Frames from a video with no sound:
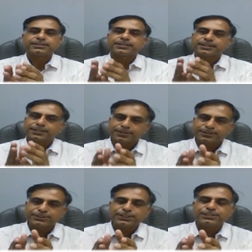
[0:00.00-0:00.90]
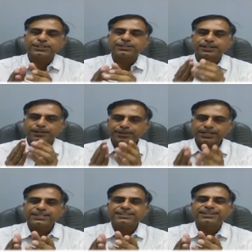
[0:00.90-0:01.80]
return season, coming
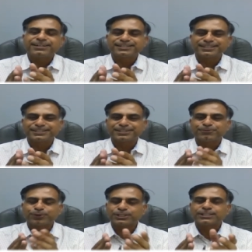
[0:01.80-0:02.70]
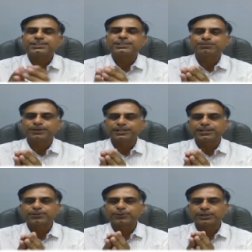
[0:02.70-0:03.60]
ITR season for the assessment
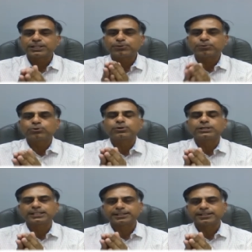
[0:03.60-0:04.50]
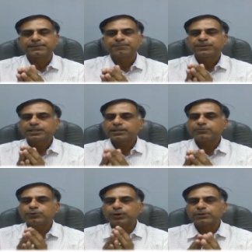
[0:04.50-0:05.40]
year 22-23,
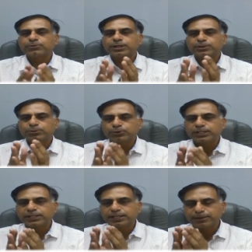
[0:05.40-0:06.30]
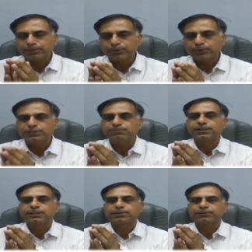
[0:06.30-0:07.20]
if you are going to take care about this
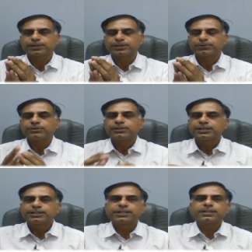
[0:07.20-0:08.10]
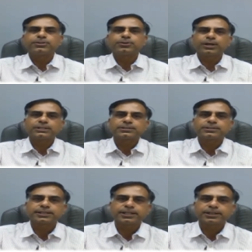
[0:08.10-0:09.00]
particular video, then you are
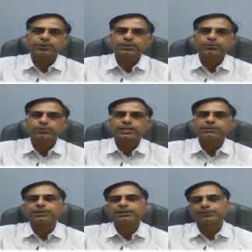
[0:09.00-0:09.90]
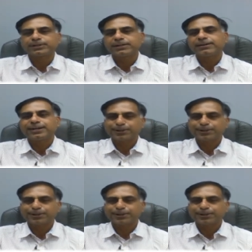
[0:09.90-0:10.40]
certainly going to get benefited a